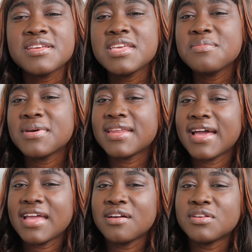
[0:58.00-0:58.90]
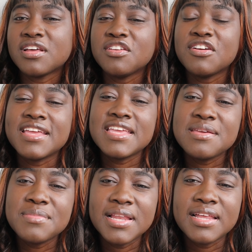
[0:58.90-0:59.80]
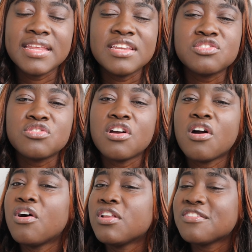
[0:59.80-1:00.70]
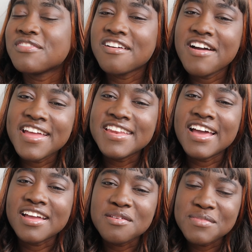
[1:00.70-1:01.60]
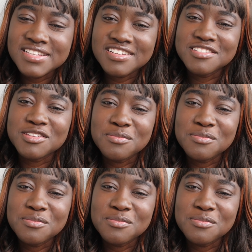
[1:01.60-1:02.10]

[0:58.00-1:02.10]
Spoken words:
So keep an eye out on your email and ensure all your required documents are